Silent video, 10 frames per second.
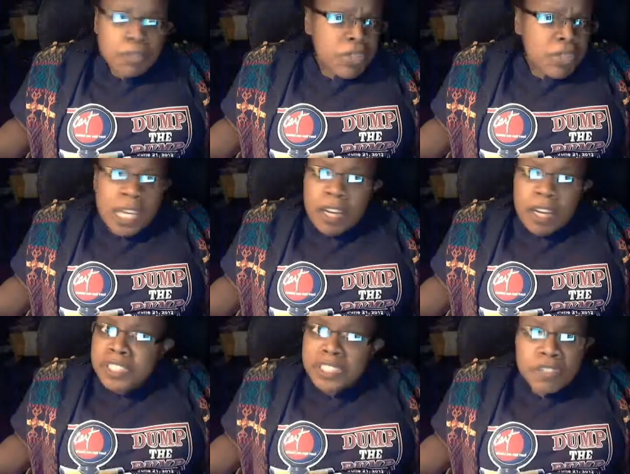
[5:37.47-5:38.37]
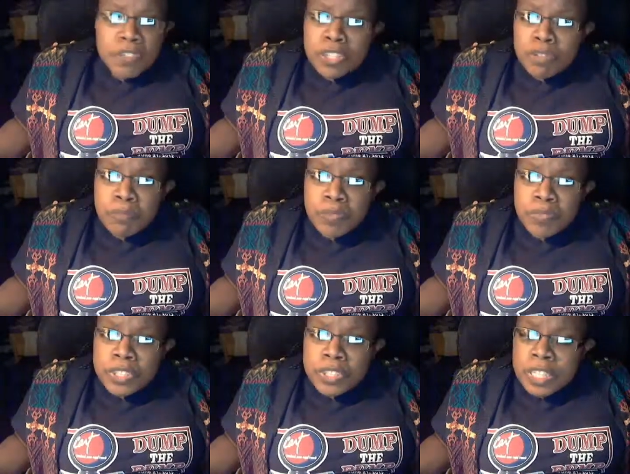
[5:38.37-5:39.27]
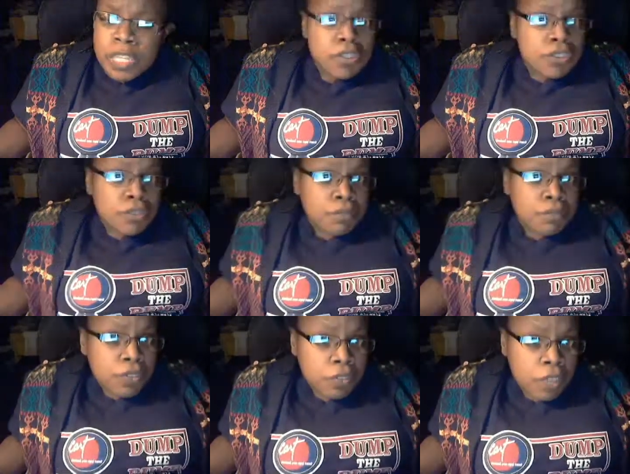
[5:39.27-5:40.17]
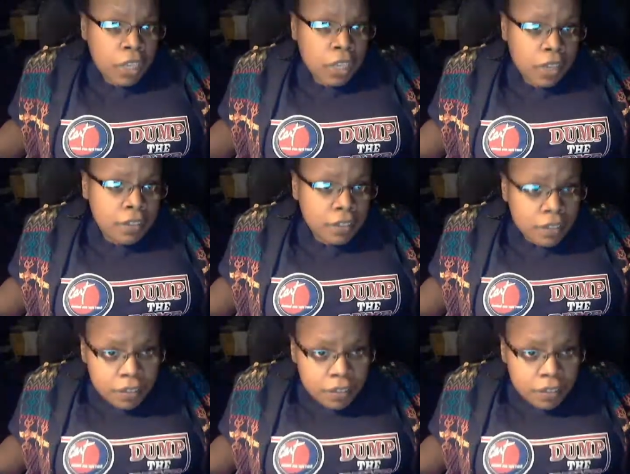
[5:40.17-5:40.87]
have been thousands of other movies that don't do that.